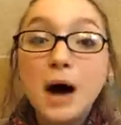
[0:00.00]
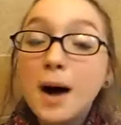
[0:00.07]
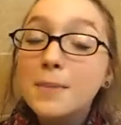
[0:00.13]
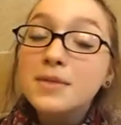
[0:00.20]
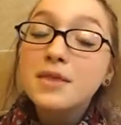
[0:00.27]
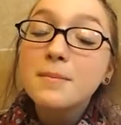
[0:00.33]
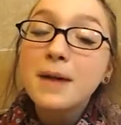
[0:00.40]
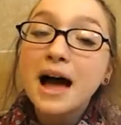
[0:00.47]

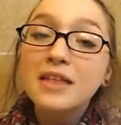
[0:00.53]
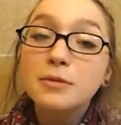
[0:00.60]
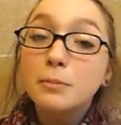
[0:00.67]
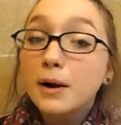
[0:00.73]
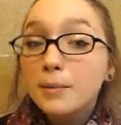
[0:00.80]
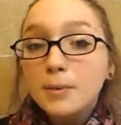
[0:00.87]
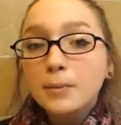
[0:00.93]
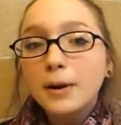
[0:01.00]
Pop in the Bath
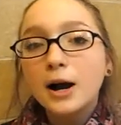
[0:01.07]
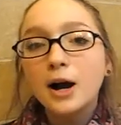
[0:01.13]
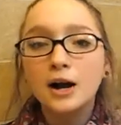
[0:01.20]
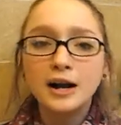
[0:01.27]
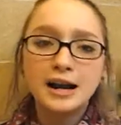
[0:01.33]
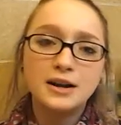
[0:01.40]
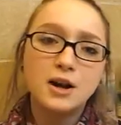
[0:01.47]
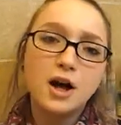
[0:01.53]
Bubble
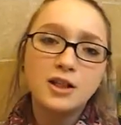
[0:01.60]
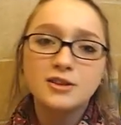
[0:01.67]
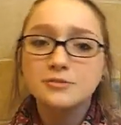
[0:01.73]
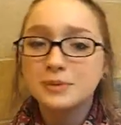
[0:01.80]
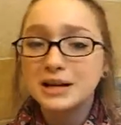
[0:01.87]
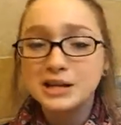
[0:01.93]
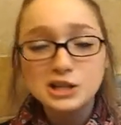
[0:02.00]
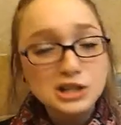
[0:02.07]
Bar and Olive
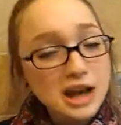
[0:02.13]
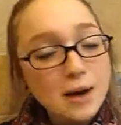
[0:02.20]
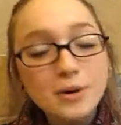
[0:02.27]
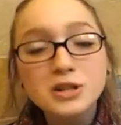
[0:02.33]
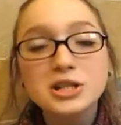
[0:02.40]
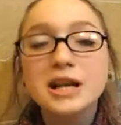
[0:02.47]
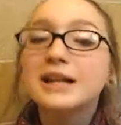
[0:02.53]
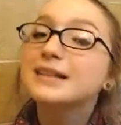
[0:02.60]
Branch
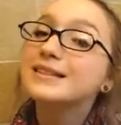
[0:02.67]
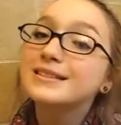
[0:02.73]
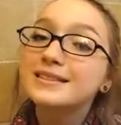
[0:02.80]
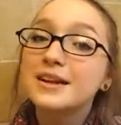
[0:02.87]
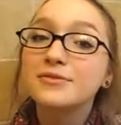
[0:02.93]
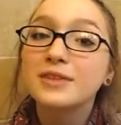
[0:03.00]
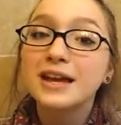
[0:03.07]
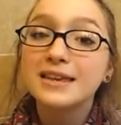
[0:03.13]
Shower Gel and
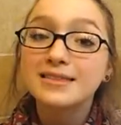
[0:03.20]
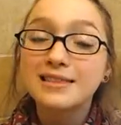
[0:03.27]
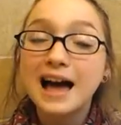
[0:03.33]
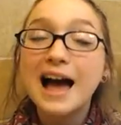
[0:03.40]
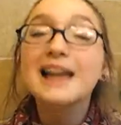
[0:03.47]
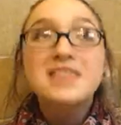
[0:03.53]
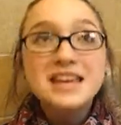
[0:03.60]
stuff like that.